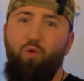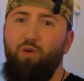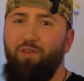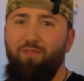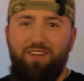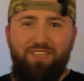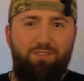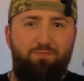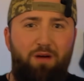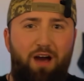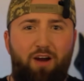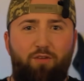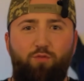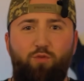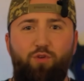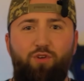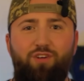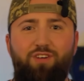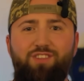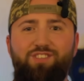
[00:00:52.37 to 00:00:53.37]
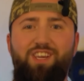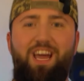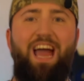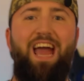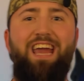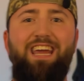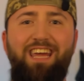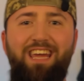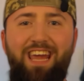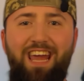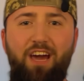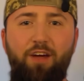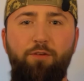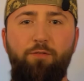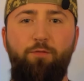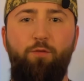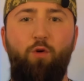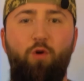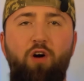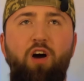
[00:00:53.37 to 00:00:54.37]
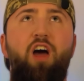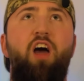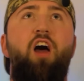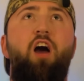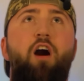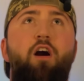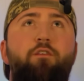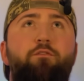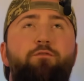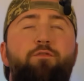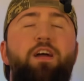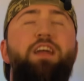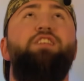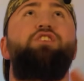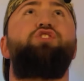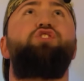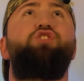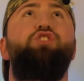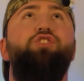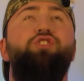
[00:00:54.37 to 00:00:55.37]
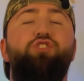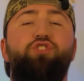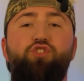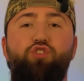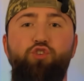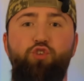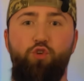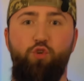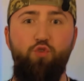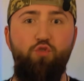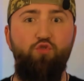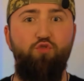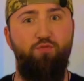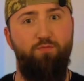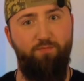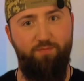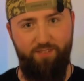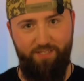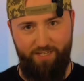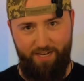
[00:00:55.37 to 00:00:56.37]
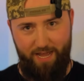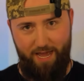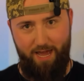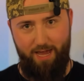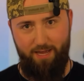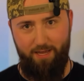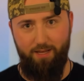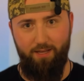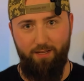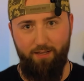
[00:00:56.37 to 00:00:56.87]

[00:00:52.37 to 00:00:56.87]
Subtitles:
all of us Marvel nerds are hanging out for Avengers Doomsday.